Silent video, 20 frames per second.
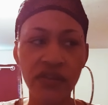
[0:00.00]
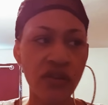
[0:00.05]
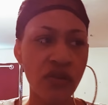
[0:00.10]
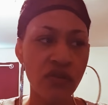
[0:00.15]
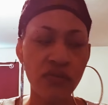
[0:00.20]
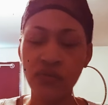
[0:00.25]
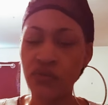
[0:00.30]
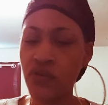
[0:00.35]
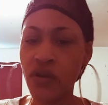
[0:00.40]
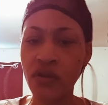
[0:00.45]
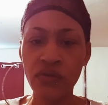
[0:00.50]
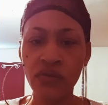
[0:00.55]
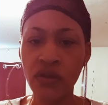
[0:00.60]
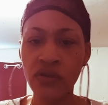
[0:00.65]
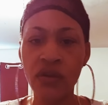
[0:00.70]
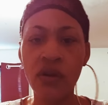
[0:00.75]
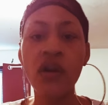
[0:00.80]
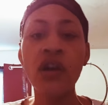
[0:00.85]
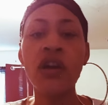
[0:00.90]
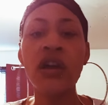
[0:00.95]

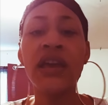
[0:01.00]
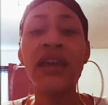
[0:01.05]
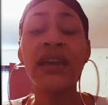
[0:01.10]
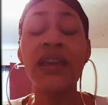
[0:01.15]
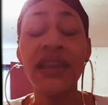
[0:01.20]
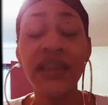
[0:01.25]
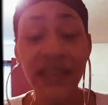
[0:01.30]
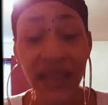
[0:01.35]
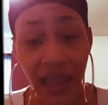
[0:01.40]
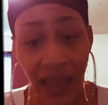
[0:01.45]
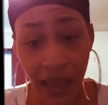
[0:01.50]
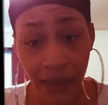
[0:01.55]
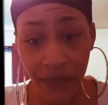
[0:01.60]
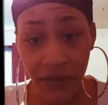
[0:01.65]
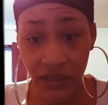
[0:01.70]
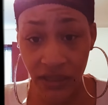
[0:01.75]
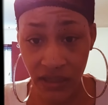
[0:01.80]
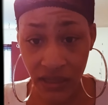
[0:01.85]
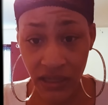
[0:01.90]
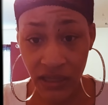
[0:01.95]
No. It
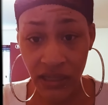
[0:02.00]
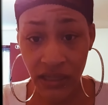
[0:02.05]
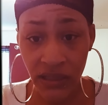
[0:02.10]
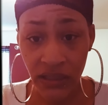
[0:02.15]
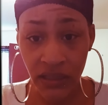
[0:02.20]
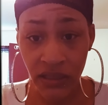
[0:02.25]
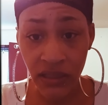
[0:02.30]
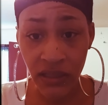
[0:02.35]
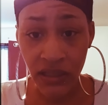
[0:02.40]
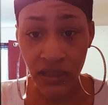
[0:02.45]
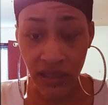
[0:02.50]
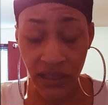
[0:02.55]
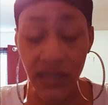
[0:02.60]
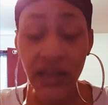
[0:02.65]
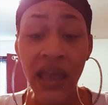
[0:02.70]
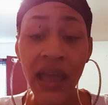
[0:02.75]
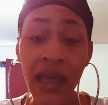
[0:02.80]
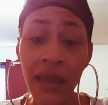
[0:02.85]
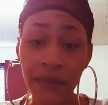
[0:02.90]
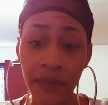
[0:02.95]
happened, honey. It
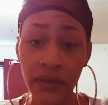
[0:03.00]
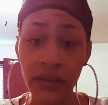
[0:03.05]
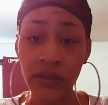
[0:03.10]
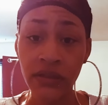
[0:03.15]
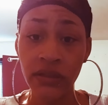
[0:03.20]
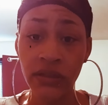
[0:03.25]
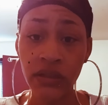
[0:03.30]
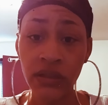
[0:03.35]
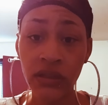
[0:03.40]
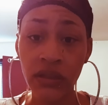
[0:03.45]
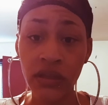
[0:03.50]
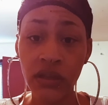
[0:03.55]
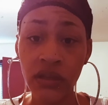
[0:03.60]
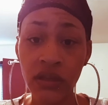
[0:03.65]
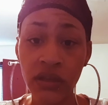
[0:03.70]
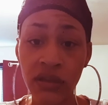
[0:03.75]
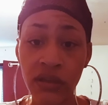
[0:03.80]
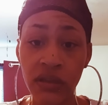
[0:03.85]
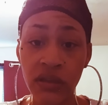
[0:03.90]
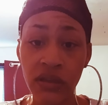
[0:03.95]
happened.
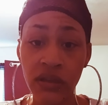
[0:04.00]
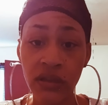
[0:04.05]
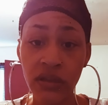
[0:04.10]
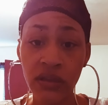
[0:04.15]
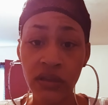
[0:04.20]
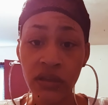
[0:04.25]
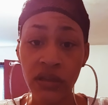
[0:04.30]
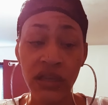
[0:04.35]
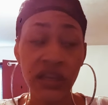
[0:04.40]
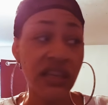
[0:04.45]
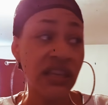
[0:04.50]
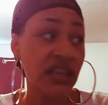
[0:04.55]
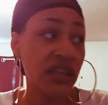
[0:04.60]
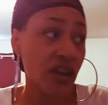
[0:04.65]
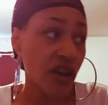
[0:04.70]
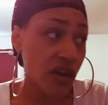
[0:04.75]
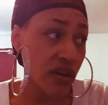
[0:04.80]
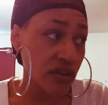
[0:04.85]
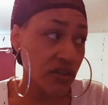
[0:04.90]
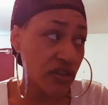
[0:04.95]
He
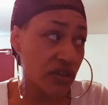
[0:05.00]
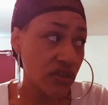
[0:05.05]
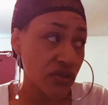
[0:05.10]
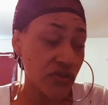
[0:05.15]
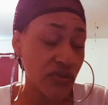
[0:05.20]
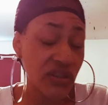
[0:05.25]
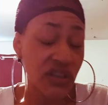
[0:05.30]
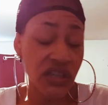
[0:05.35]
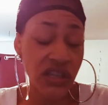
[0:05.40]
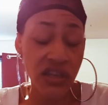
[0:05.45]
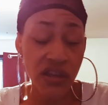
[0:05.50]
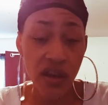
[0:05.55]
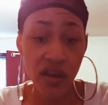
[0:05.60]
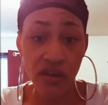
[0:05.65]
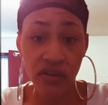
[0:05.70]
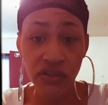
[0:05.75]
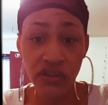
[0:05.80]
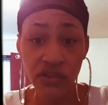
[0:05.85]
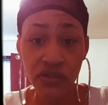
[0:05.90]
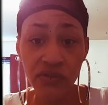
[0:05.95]
hurt you. She
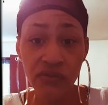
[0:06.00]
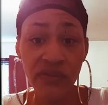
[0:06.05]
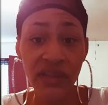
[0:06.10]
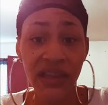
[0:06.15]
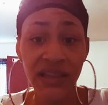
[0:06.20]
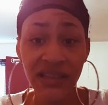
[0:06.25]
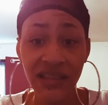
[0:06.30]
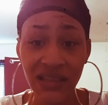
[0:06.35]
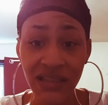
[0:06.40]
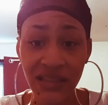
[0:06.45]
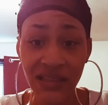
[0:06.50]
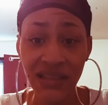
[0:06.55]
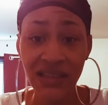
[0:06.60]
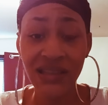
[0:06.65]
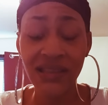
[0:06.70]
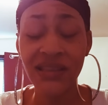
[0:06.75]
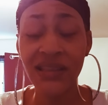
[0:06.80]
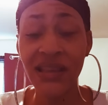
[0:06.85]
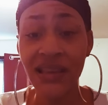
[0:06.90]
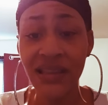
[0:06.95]
hurt you. They did
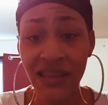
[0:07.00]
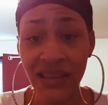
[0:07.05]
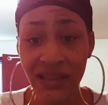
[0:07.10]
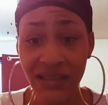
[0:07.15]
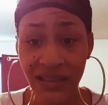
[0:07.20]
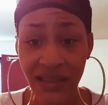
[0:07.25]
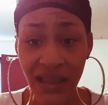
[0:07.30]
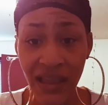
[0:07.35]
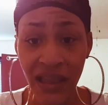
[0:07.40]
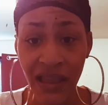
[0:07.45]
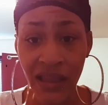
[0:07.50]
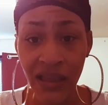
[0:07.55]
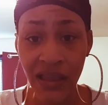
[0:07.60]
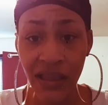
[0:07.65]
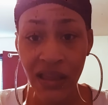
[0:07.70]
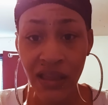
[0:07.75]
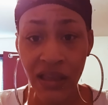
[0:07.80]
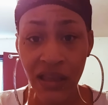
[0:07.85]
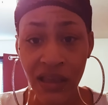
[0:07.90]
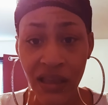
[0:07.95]
this. They did that.
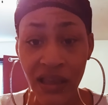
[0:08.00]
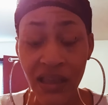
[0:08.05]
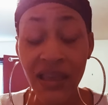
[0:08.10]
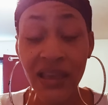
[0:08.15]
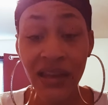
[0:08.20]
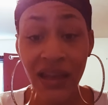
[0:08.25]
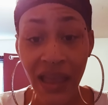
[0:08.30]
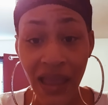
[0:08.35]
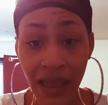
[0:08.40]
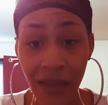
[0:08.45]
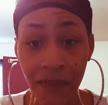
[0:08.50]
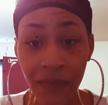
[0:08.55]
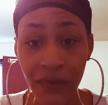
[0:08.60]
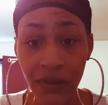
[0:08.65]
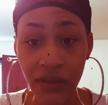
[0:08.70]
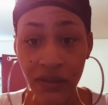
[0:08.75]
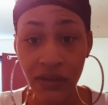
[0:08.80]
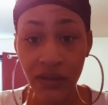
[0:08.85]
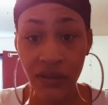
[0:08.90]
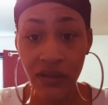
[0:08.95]
It
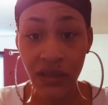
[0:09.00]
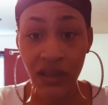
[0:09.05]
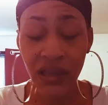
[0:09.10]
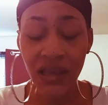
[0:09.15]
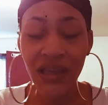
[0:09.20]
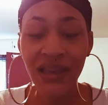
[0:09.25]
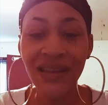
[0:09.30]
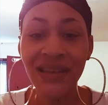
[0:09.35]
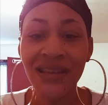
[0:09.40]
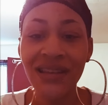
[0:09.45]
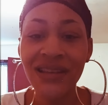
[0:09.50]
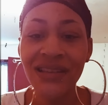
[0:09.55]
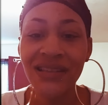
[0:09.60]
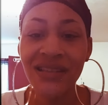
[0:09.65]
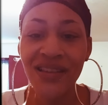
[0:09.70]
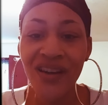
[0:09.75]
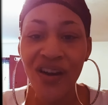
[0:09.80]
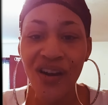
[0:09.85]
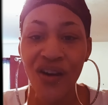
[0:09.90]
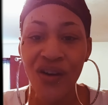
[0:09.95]
happened. And it
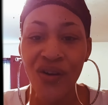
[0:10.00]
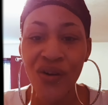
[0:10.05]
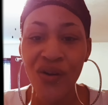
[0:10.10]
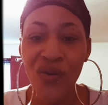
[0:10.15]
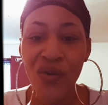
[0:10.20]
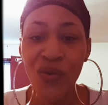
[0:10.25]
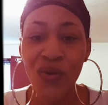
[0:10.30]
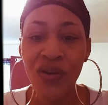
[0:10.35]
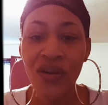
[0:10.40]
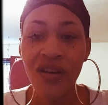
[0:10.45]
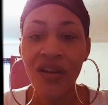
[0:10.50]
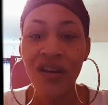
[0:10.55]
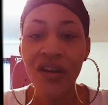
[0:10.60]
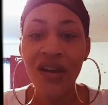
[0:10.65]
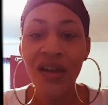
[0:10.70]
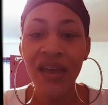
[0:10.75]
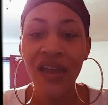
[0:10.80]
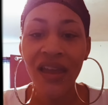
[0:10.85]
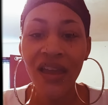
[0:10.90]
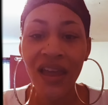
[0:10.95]
is
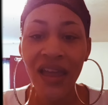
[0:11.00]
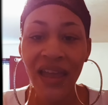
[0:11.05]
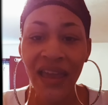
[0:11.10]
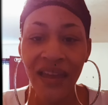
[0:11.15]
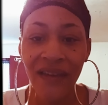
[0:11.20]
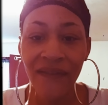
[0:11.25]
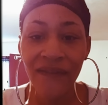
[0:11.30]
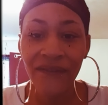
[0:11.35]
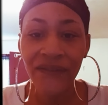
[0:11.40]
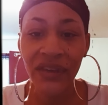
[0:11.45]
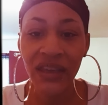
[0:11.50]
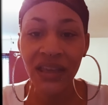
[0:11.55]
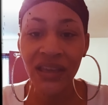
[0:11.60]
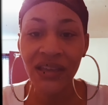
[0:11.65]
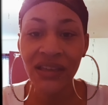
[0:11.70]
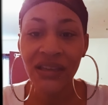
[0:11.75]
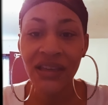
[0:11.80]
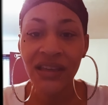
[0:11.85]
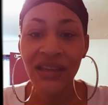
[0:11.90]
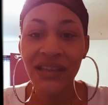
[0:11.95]

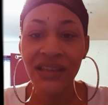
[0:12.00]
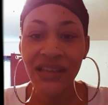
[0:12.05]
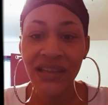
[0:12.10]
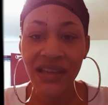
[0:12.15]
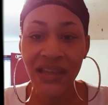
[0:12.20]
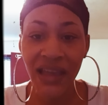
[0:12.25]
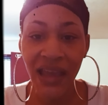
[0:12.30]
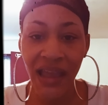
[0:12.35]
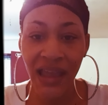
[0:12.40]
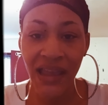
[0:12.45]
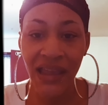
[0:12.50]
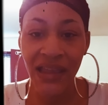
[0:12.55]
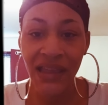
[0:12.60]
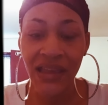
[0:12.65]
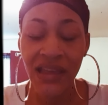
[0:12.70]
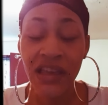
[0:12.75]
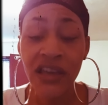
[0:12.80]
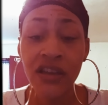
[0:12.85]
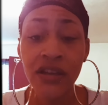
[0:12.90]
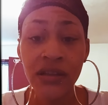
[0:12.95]

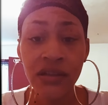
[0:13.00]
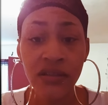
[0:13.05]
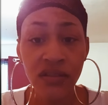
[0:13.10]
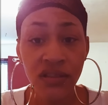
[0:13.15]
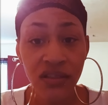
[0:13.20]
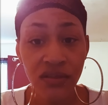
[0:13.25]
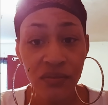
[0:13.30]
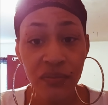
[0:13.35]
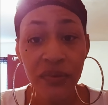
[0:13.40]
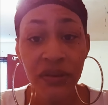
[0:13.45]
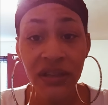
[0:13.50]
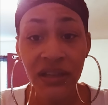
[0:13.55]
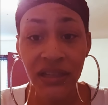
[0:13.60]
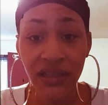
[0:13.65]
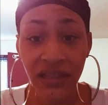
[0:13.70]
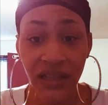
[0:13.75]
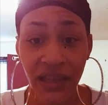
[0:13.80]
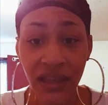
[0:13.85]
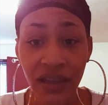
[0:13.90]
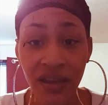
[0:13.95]
O-effing-K to put
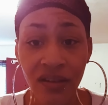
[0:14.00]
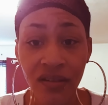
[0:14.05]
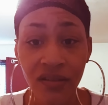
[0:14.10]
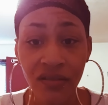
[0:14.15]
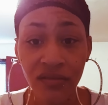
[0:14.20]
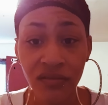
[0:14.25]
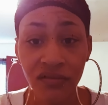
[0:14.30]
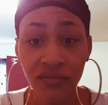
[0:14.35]
it down.